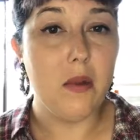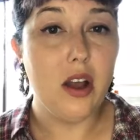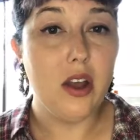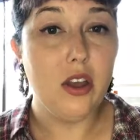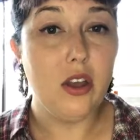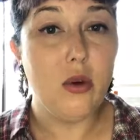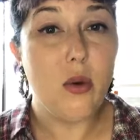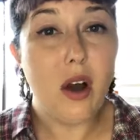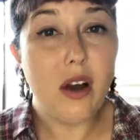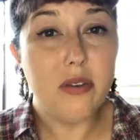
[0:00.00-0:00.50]

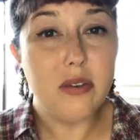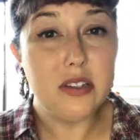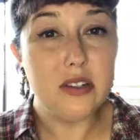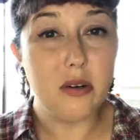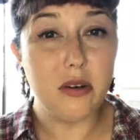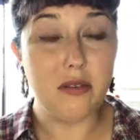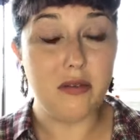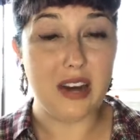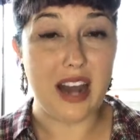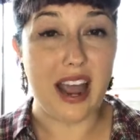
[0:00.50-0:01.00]
you often
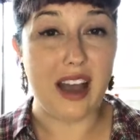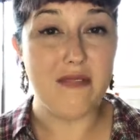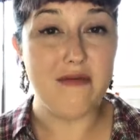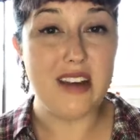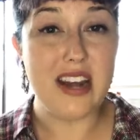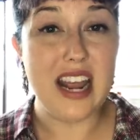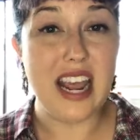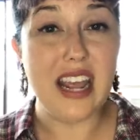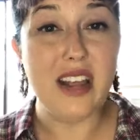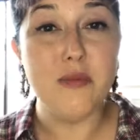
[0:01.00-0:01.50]
don't even have
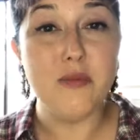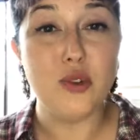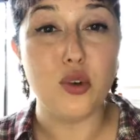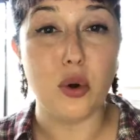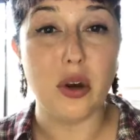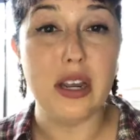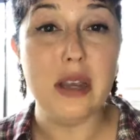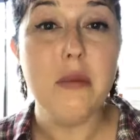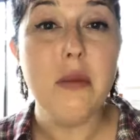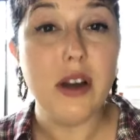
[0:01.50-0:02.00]
names
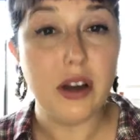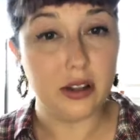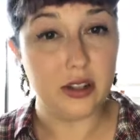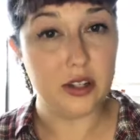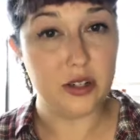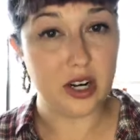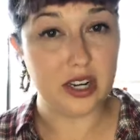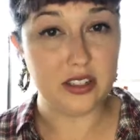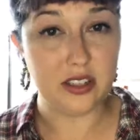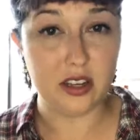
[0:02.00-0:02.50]
or email
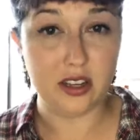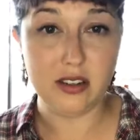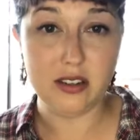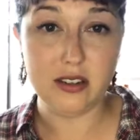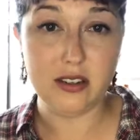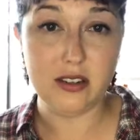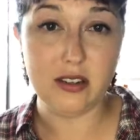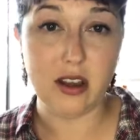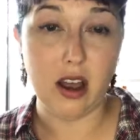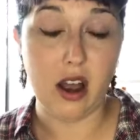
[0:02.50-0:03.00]

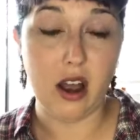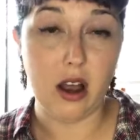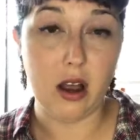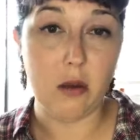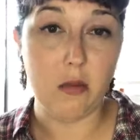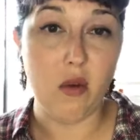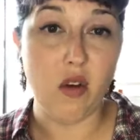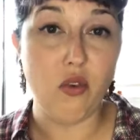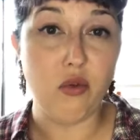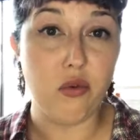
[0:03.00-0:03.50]
addresses
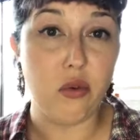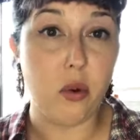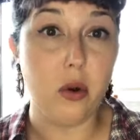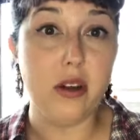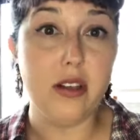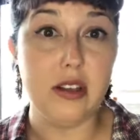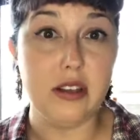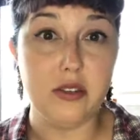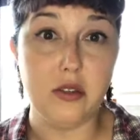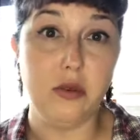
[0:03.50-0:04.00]
for
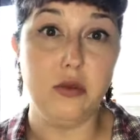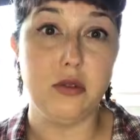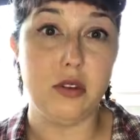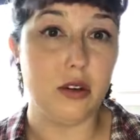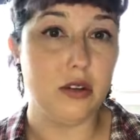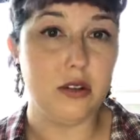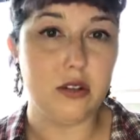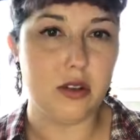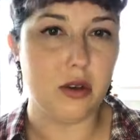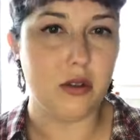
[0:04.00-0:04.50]
these
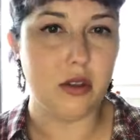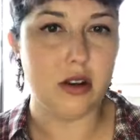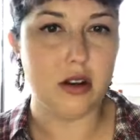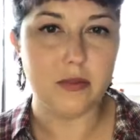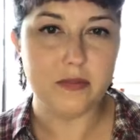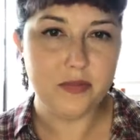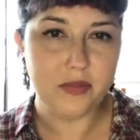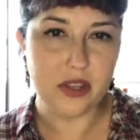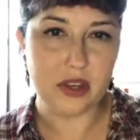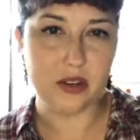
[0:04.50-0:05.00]
users. So
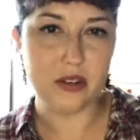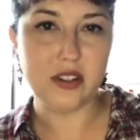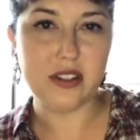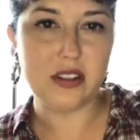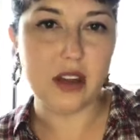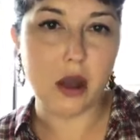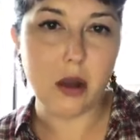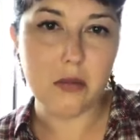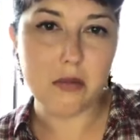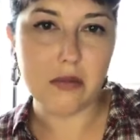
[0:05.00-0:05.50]
there's
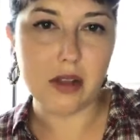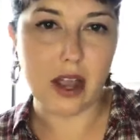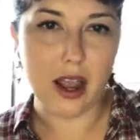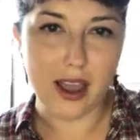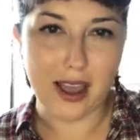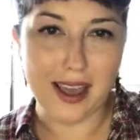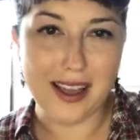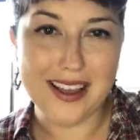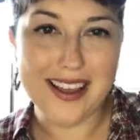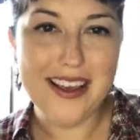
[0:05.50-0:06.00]
some
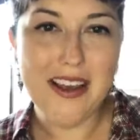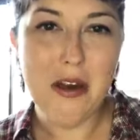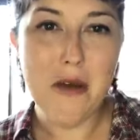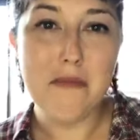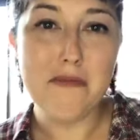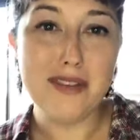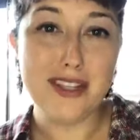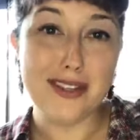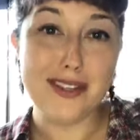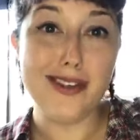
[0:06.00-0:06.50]
like
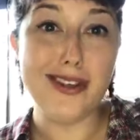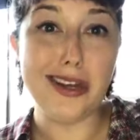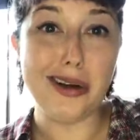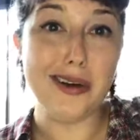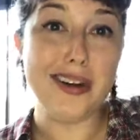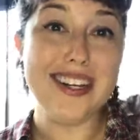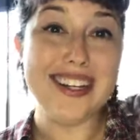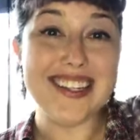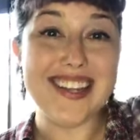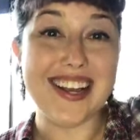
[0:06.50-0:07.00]

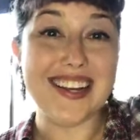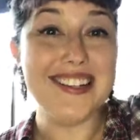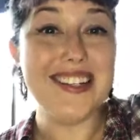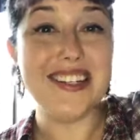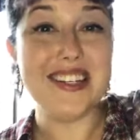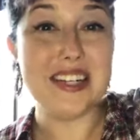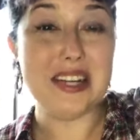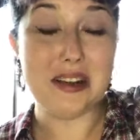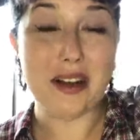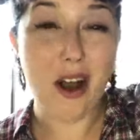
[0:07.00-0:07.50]
mysterious
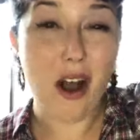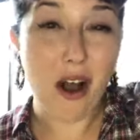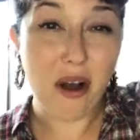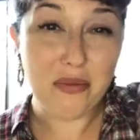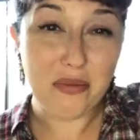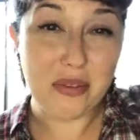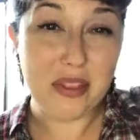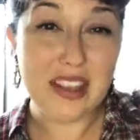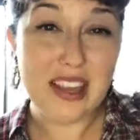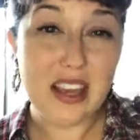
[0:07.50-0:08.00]
entity
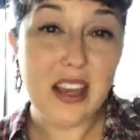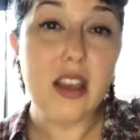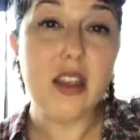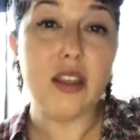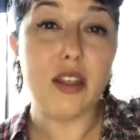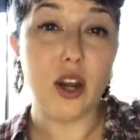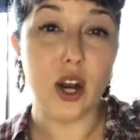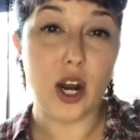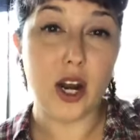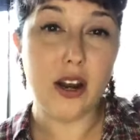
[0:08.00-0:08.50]
off in the
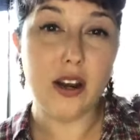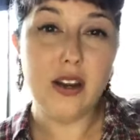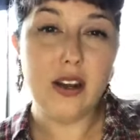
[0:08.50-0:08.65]
ether